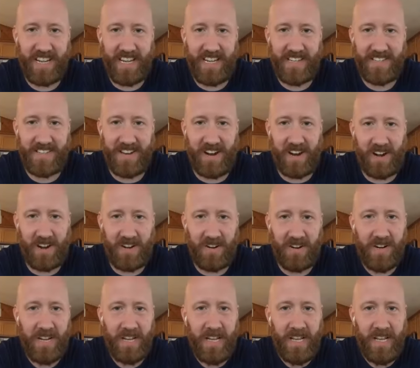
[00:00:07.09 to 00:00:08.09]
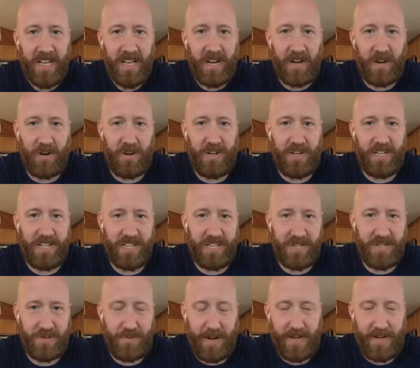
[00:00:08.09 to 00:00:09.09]
He's our current
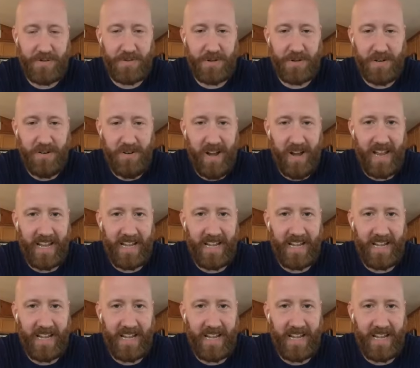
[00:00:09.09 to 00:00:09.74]
treasurer,